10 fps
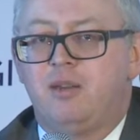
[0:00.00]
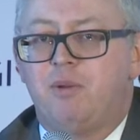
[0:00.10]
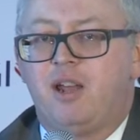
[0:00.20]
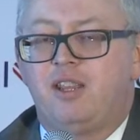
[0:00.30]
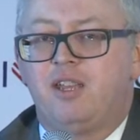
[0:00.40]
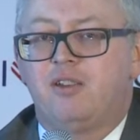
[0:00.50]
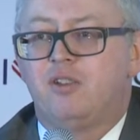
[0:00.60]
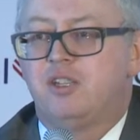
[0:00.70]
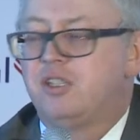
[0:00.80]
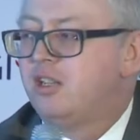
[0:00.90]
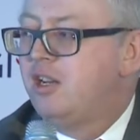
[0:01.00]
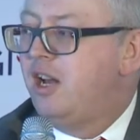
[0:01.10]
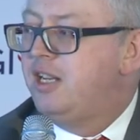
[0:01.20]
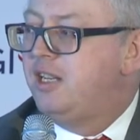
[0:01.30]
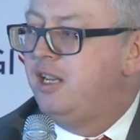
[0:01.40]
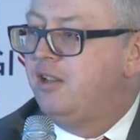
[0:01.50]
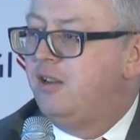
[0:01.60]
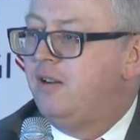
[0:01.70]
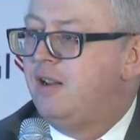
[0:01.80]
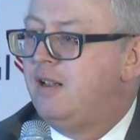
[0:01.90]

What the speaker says: But I think that this is an idea that